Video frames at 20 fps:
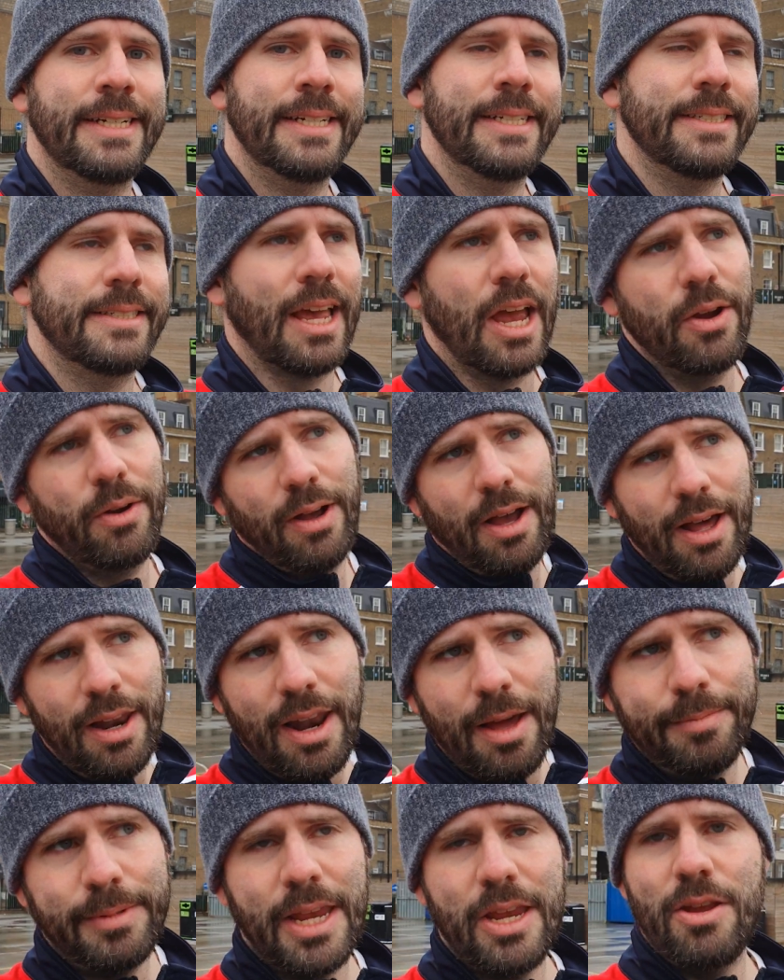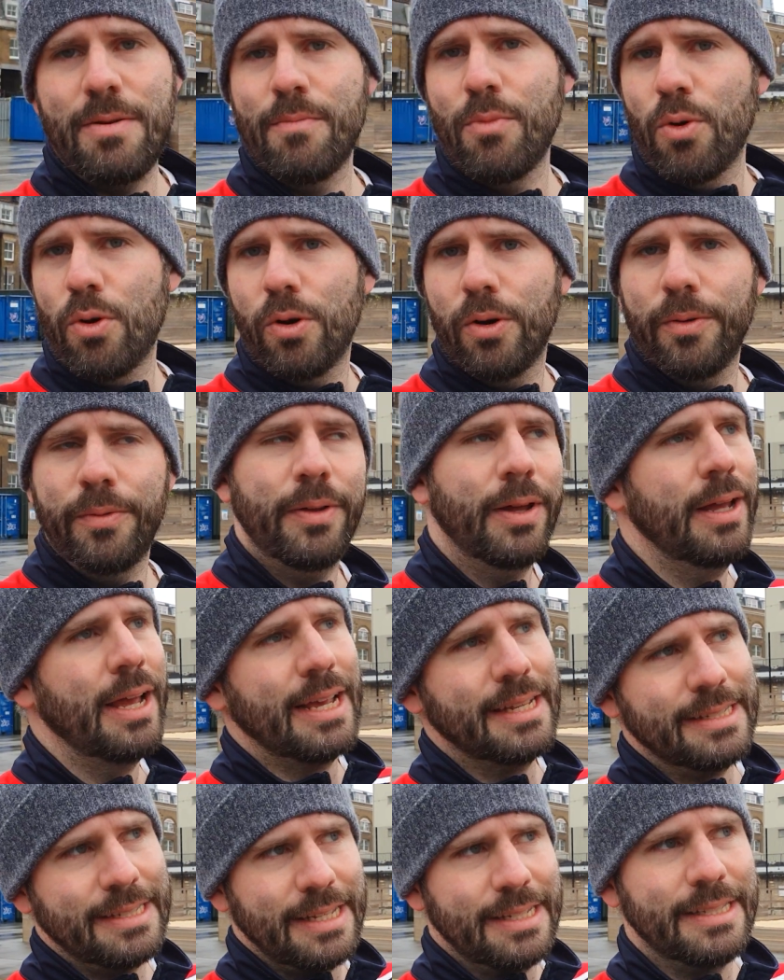So I'll update you more
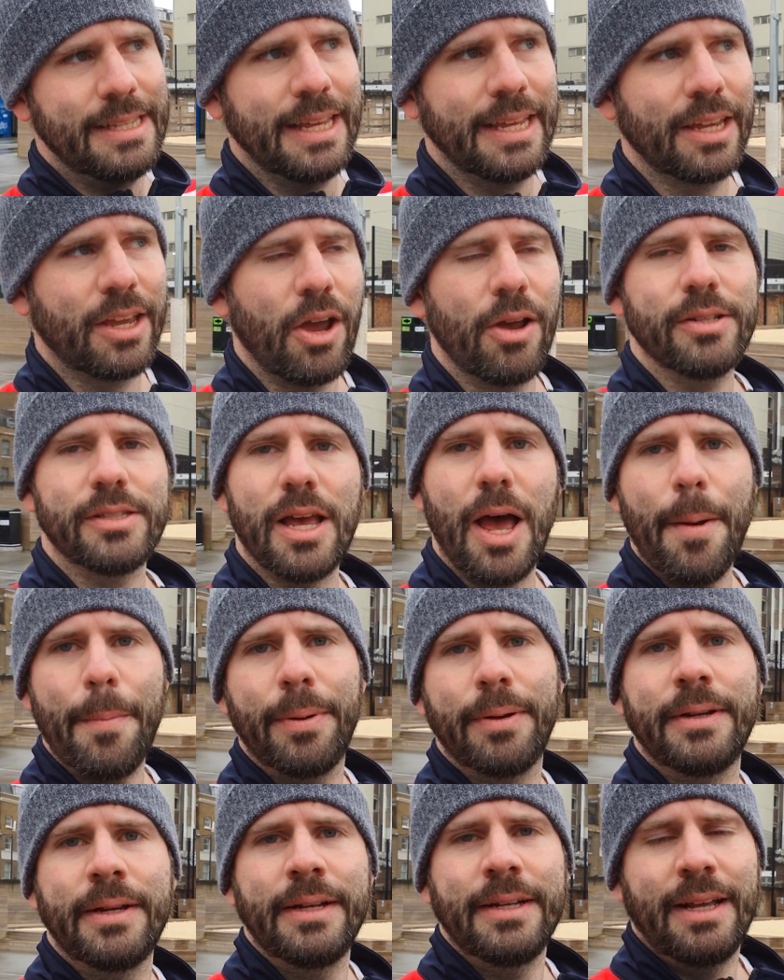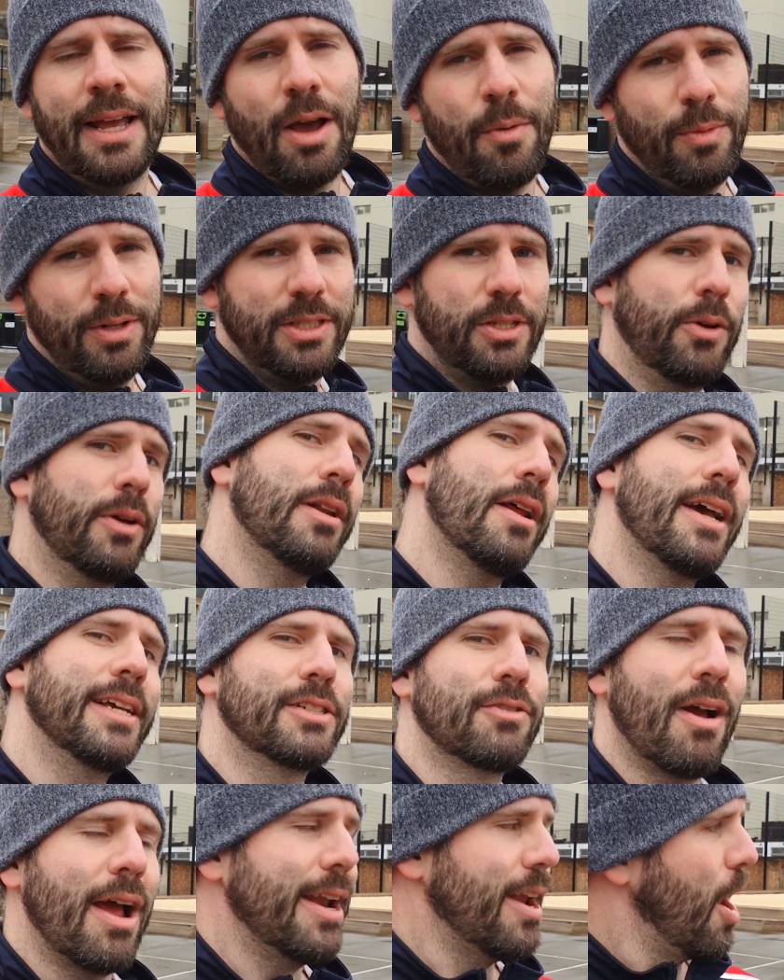as this thing goes up and we'll do a nice
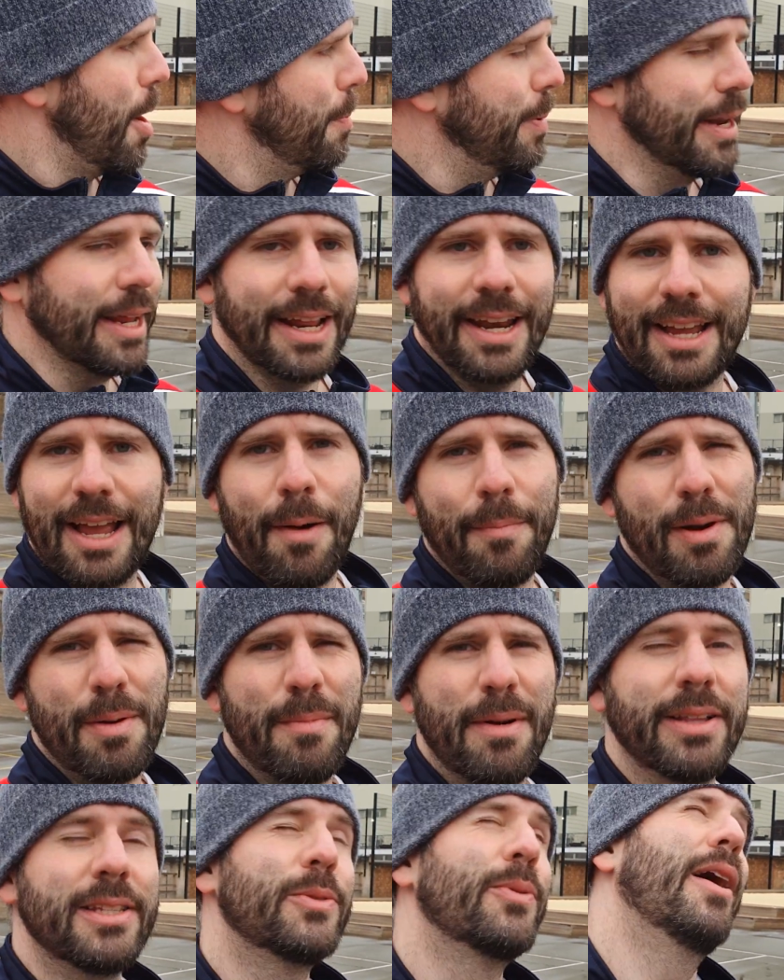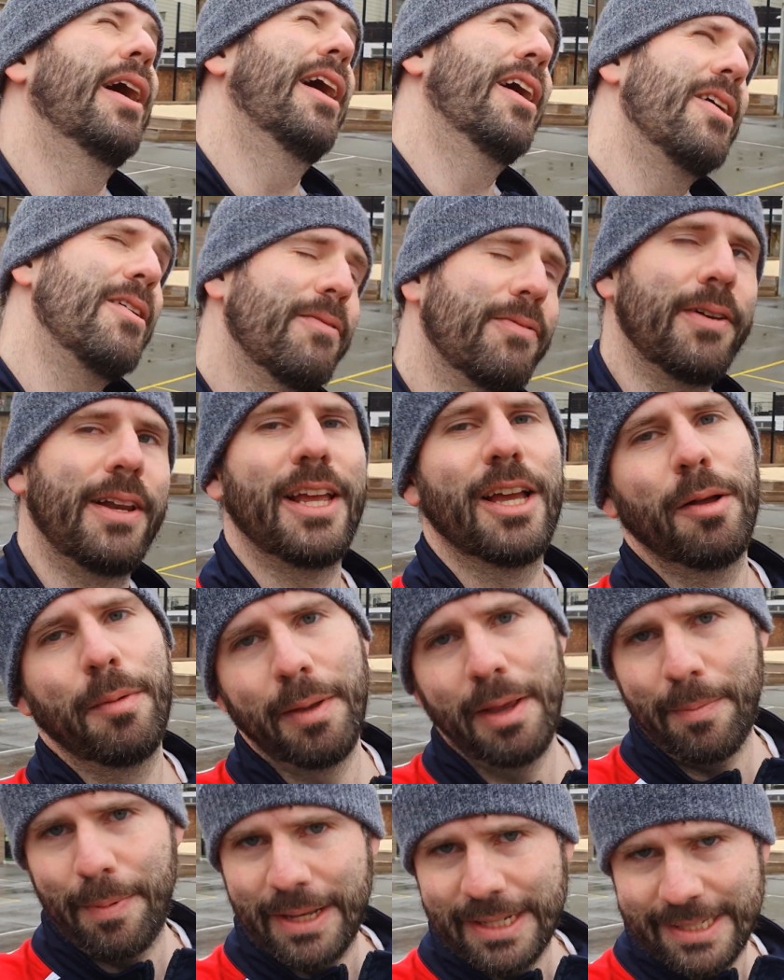grand opening in a couple of months where hopefully it'll
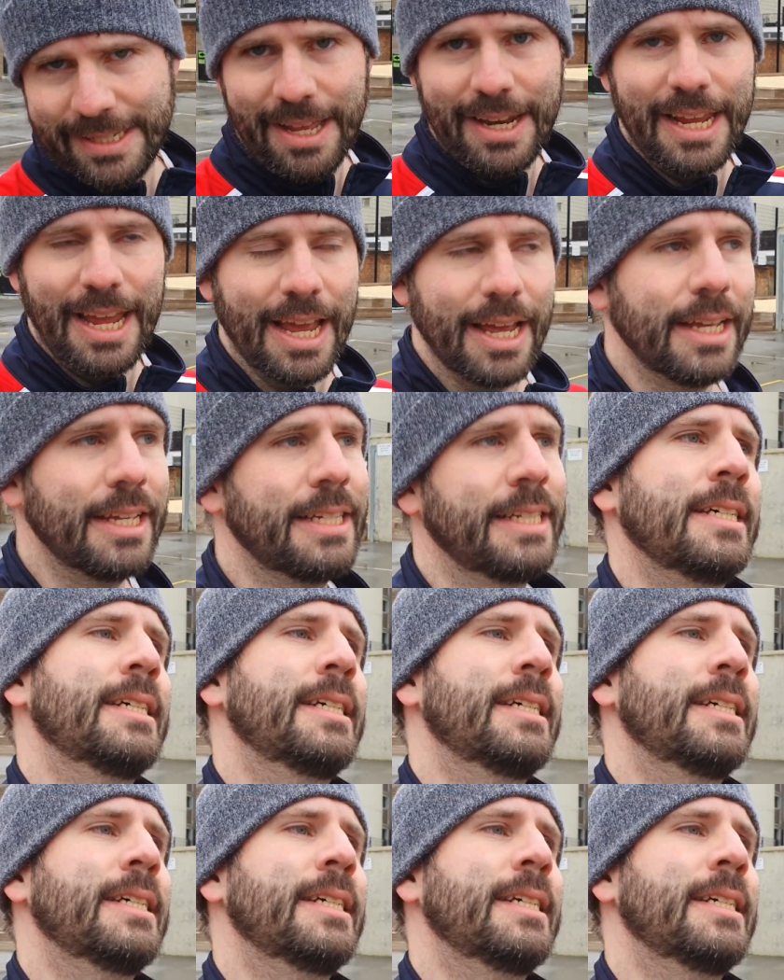be a bit sunnier,